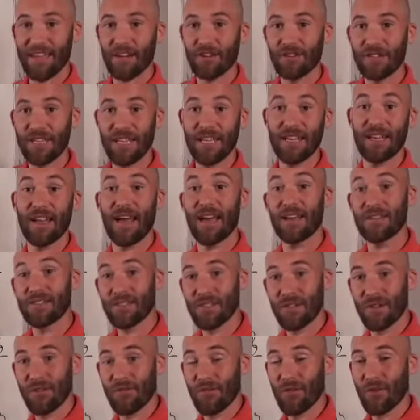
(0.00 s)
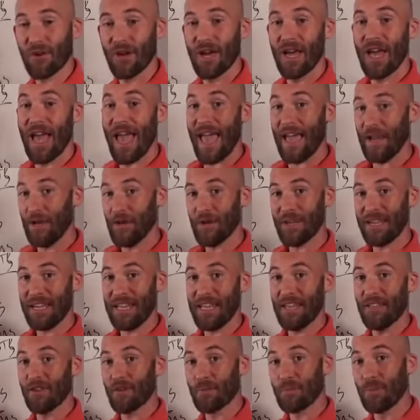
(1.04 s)
their DNS server, and you
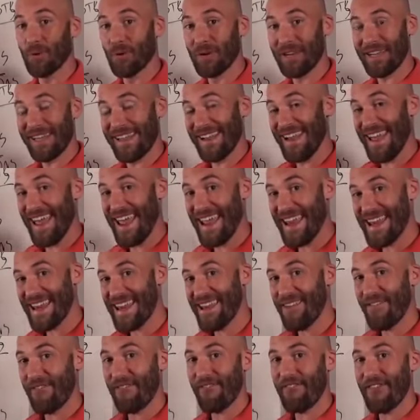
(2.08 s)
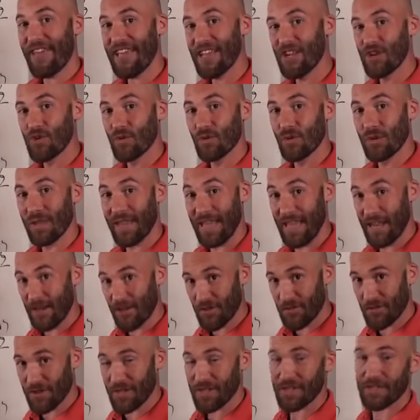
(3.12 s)
can either put in individual
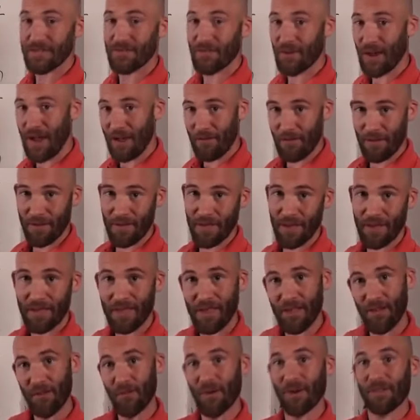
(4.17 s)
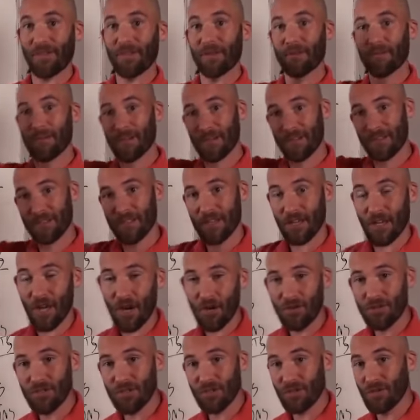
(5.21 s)
entries for everything that you want them to
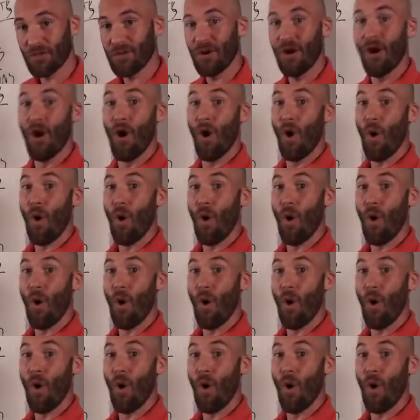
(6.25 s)
go to,